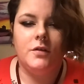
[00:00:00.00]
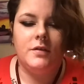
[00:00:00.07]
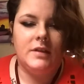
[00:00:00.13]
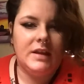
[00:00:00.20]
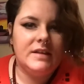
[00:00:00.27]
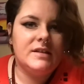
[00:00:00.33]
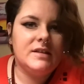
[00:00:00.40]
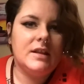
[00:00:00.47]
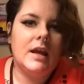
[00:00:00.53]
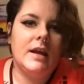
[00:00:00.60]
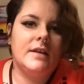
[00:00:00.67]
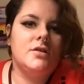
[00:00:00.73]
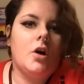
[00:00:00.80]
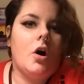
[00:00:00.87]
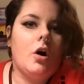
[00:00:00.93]
These
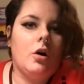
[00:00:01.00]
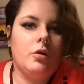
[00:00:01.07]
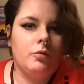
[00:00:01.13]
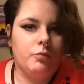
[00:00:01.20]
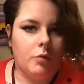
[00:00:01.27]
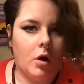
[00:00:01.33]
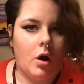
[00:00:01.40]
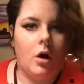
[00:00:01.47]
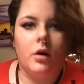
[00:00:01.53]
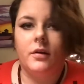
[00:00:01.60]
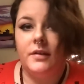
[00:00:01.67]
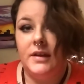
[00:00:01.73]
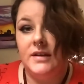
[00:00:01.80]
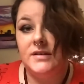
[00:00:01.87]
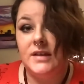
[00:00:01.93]
things are
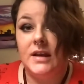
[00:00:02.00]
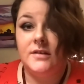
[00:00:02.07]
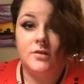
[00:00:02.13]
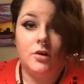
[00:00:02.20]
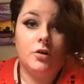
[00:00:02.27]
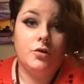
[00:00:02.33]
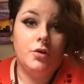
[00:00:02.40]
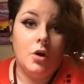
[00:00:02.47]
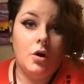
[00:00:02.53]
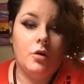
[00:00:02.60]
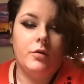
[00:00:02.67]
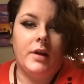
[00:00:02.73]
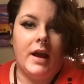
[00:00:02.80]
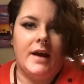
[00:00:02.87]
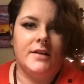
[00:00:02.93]
wrong. These things are
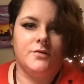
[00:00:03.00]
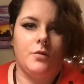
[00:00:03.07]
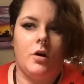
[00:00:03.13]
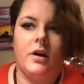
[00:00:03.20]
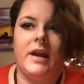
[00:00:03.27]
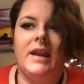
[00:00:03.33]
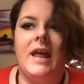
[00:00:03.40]
known as wrong.